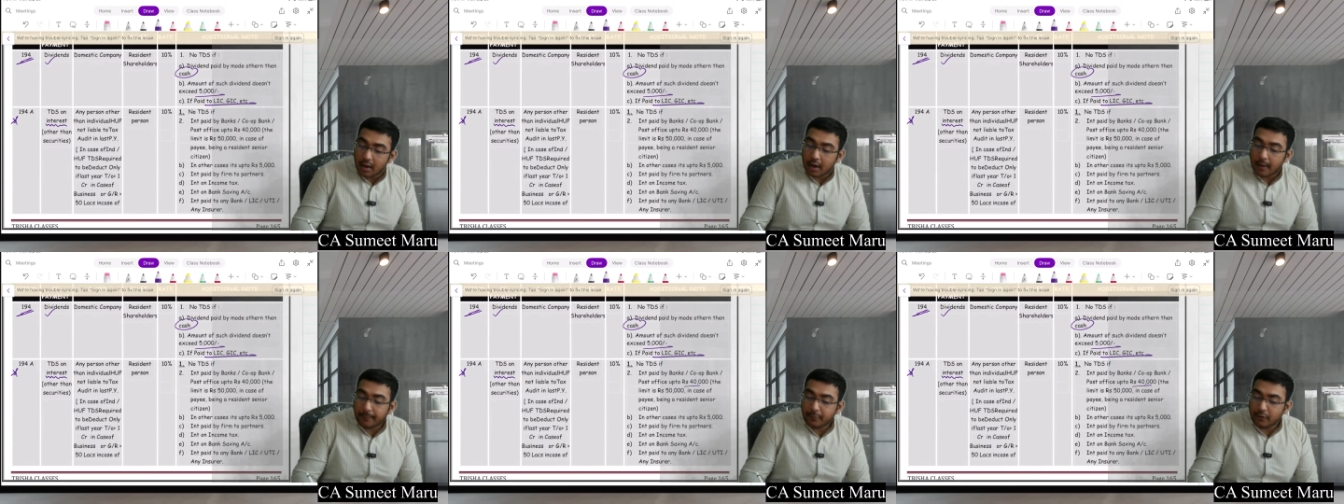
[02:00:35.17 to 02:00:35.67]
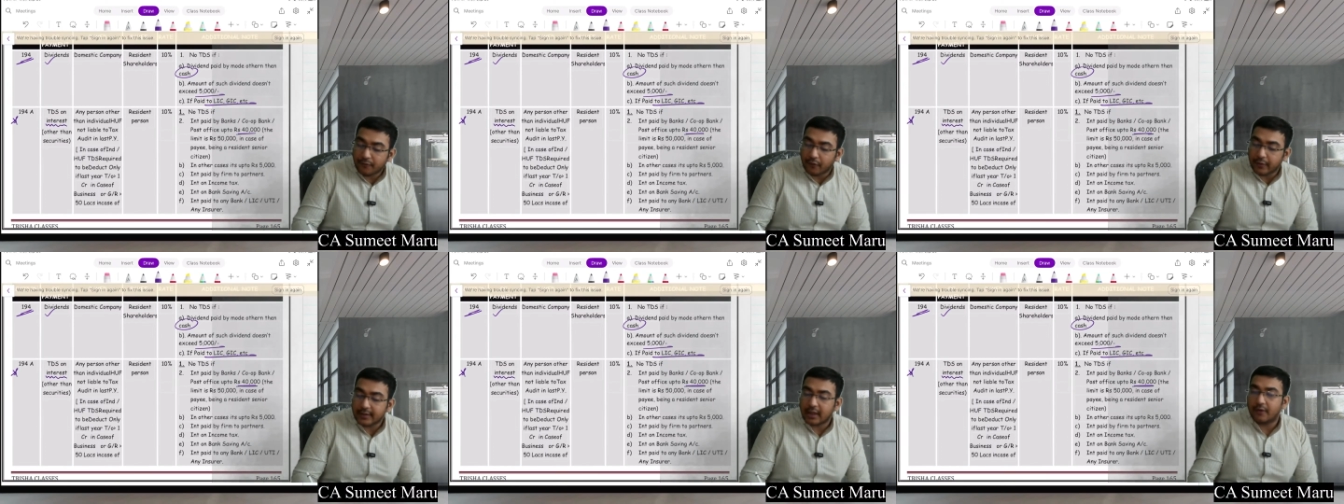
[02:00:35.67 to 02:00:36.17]
up to
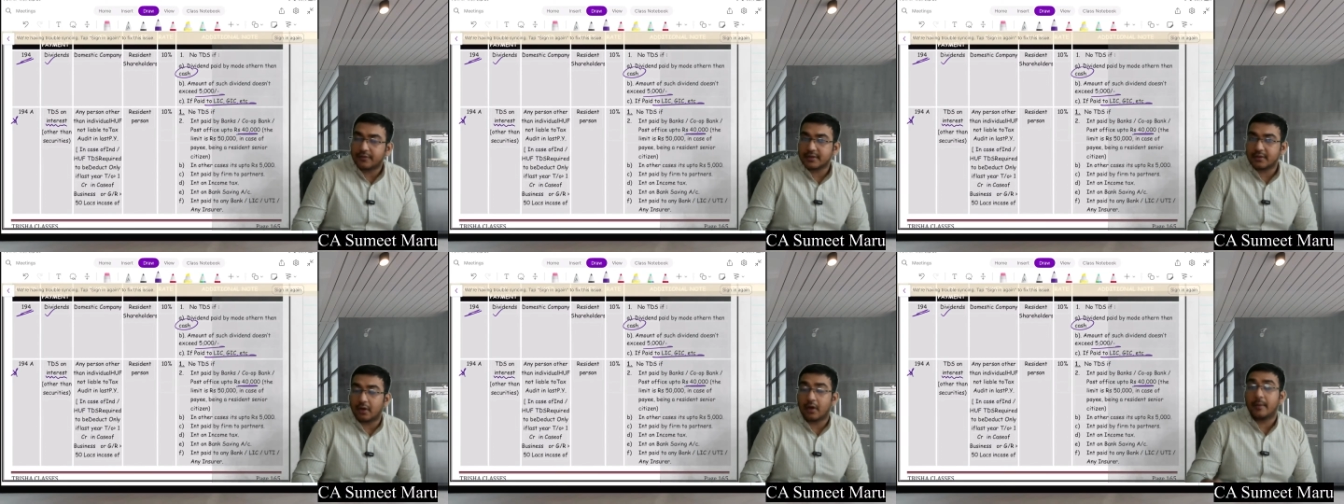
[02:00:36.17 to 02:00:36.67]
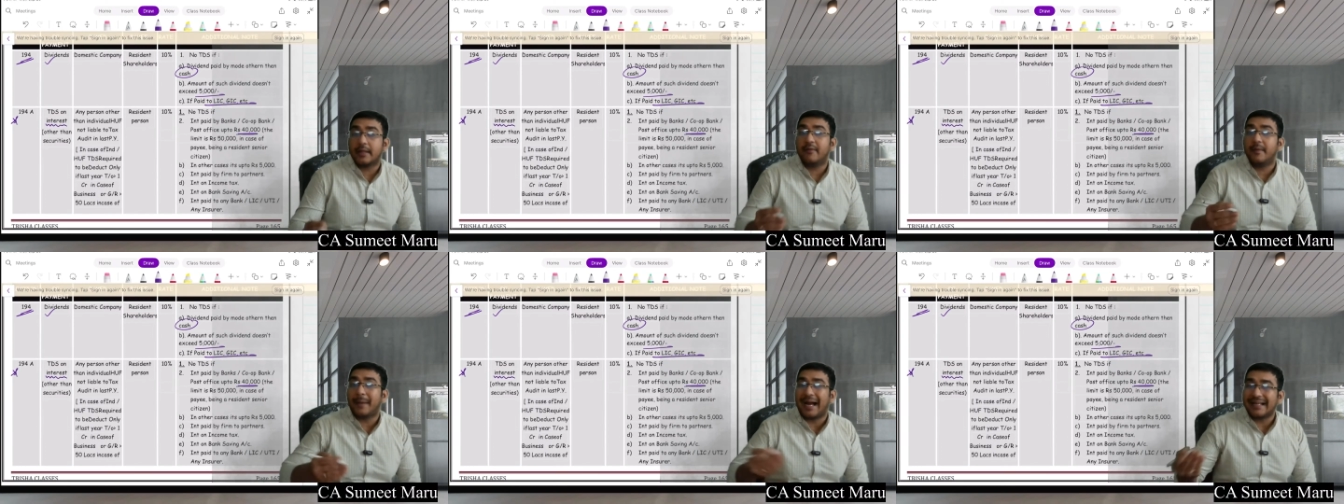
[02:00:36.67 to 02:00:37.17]
40,000, or
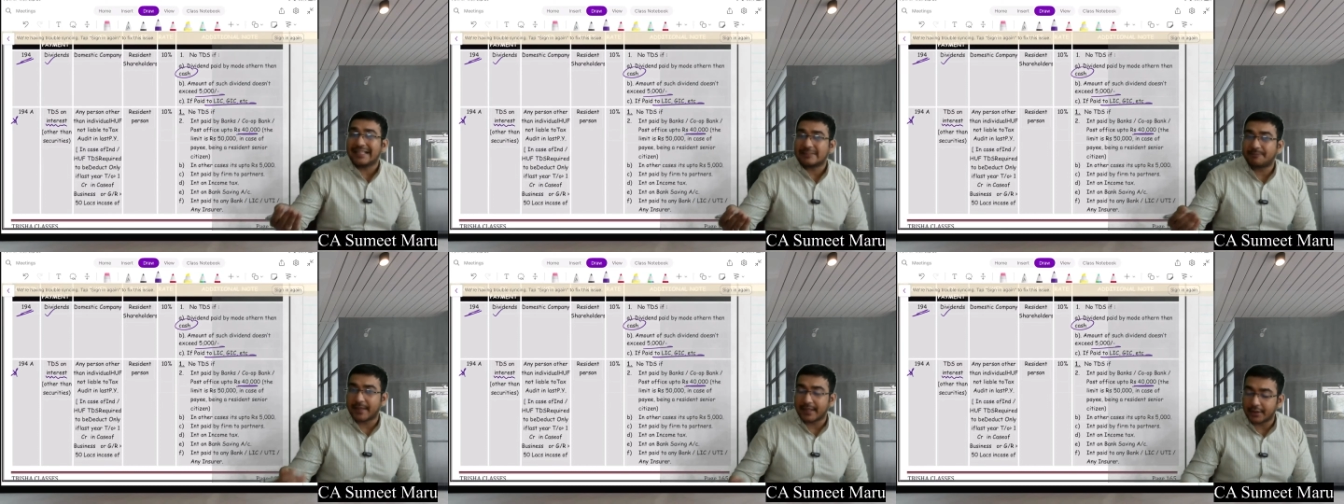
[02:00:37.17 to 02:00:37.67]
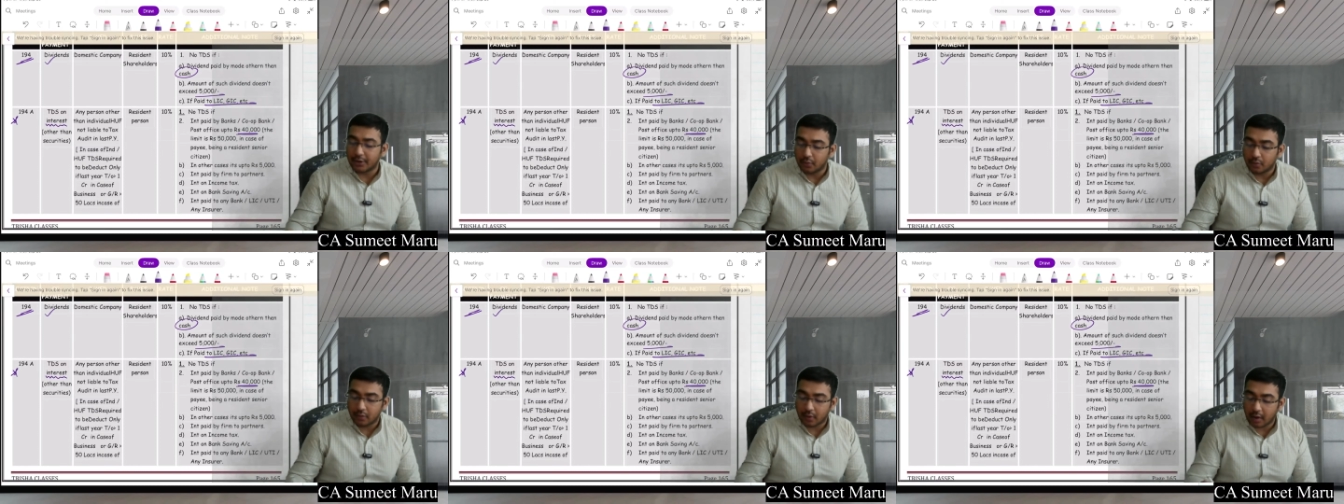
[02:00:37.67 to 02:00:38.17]
even bank is paying you
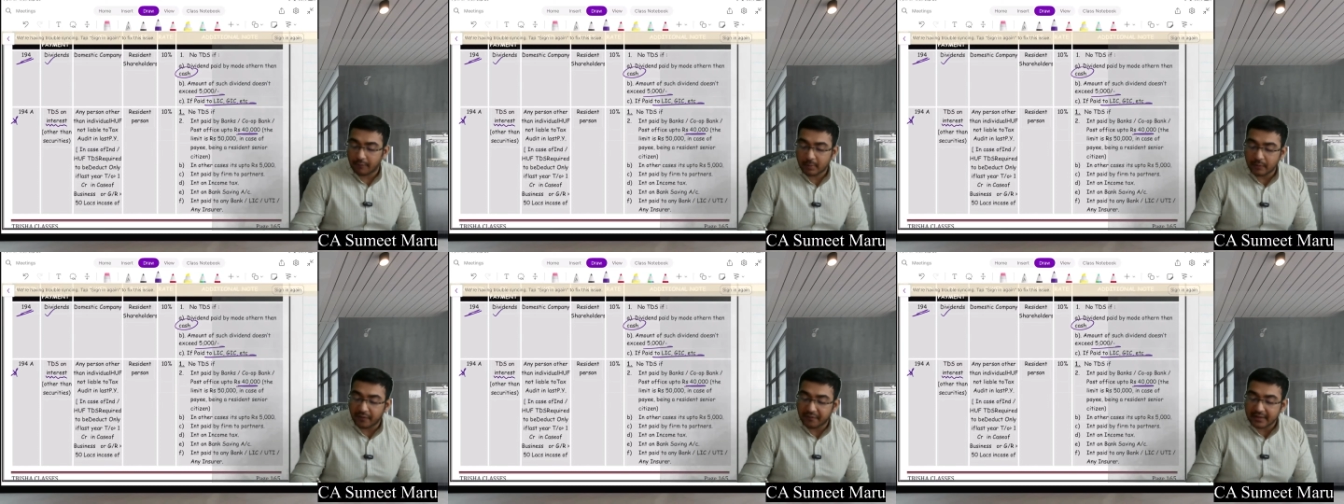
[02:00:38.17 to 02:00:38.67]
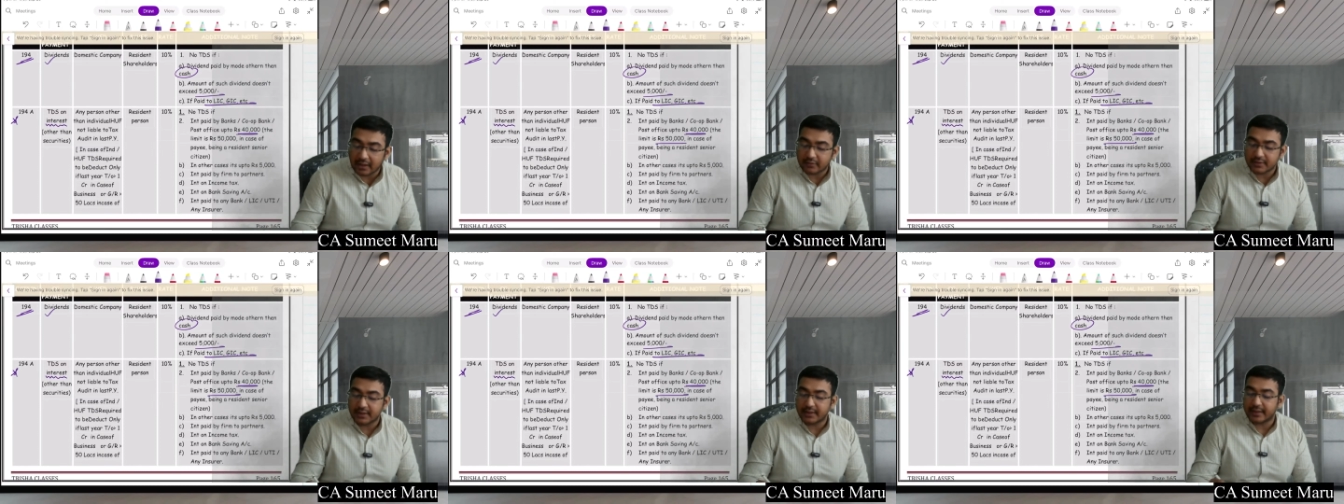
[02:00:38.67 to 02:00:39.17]
up to
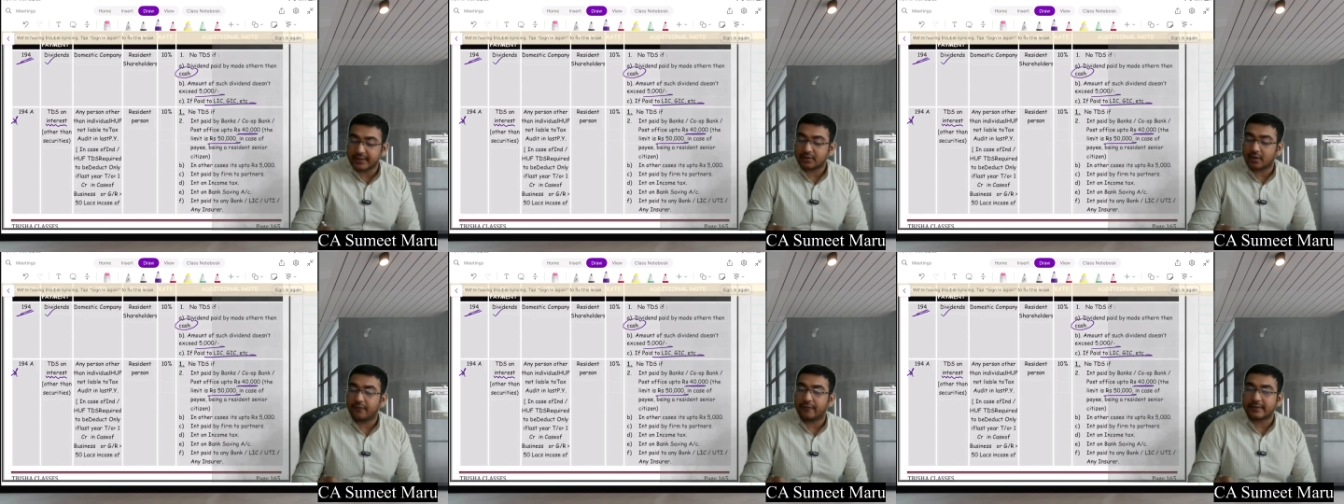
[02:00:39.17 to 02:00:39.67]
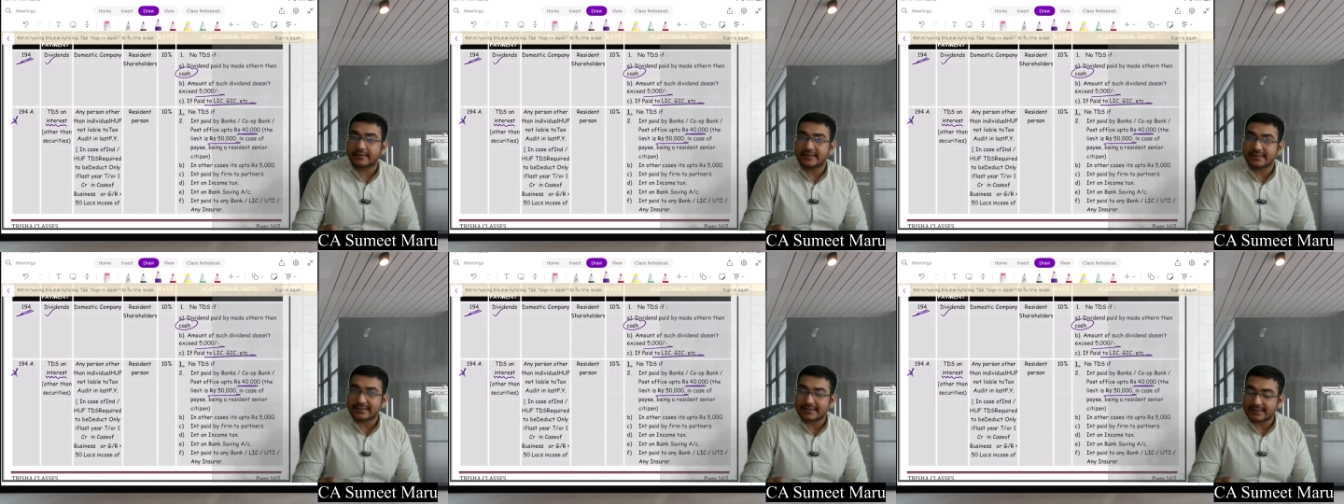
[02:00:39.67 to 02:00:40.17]
50,000 in case of
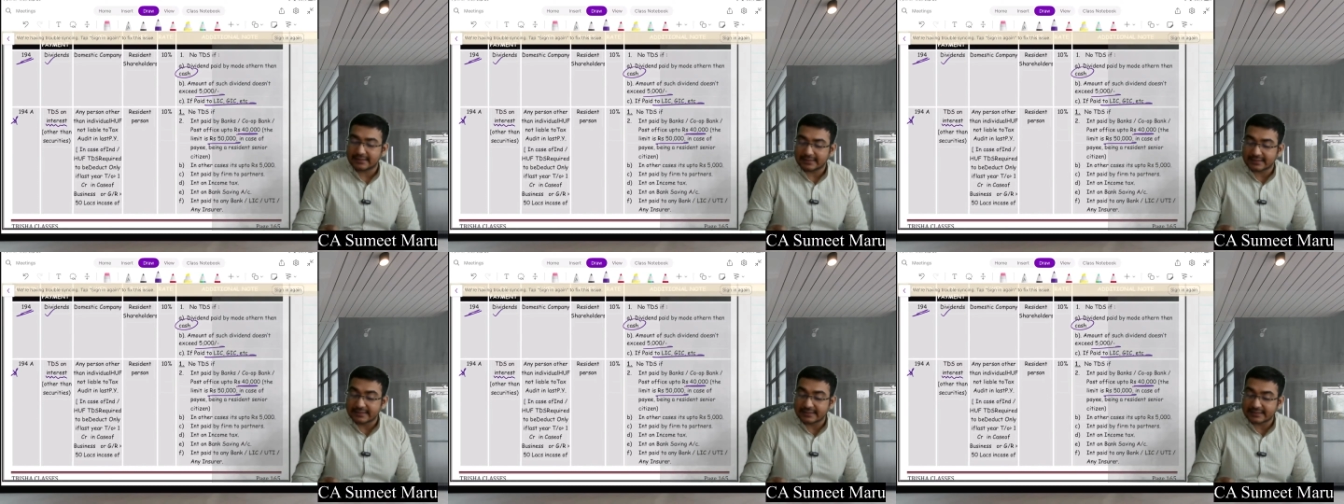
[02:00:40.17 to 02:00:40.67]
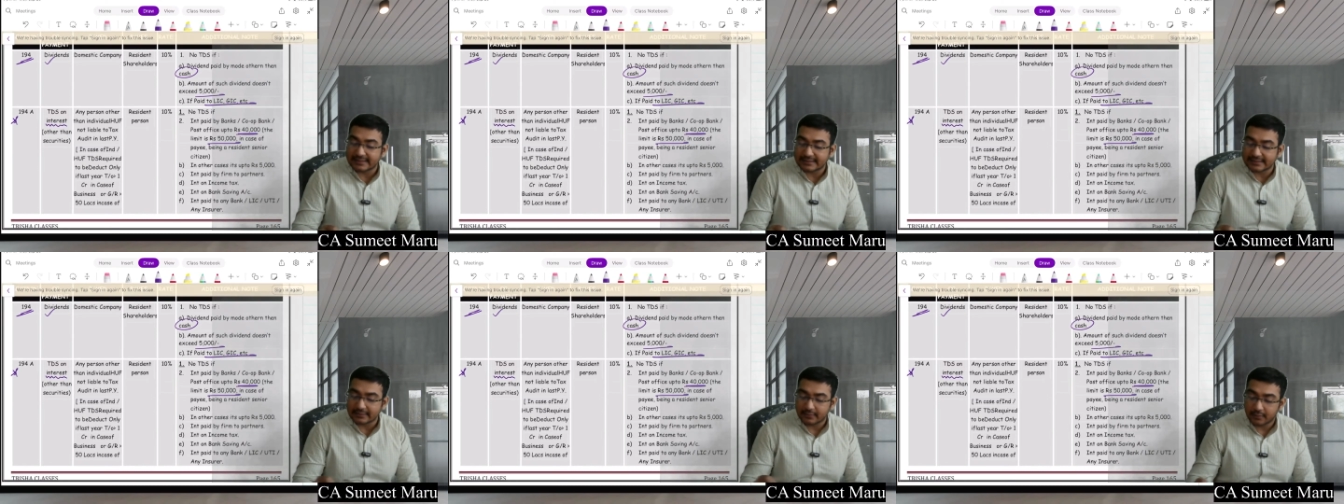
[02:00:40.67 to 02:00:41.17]
resident citizen, senior
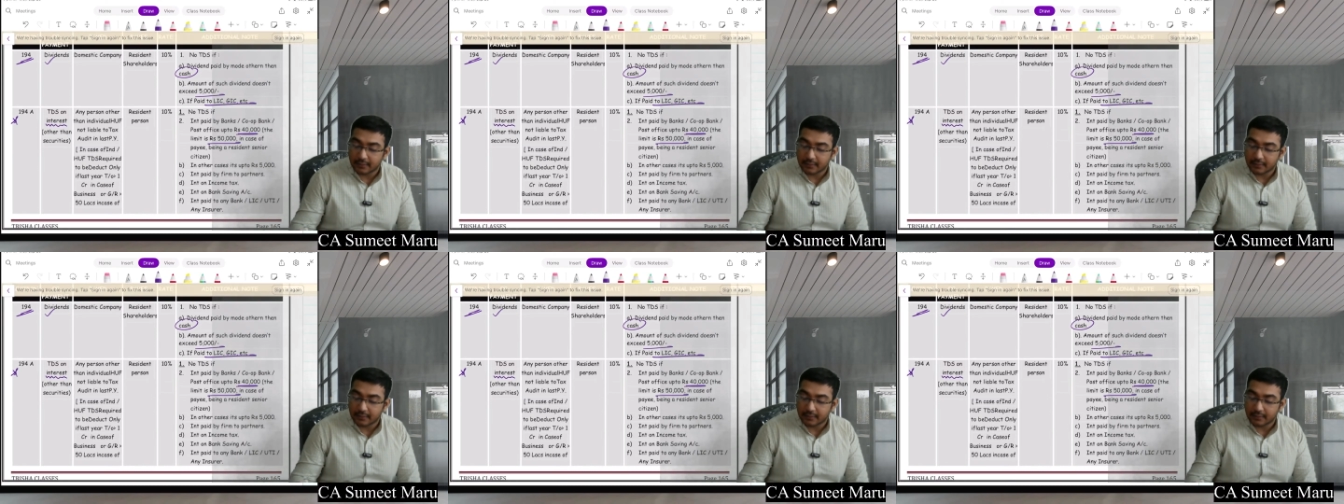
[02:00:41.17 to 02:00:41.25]
citizen,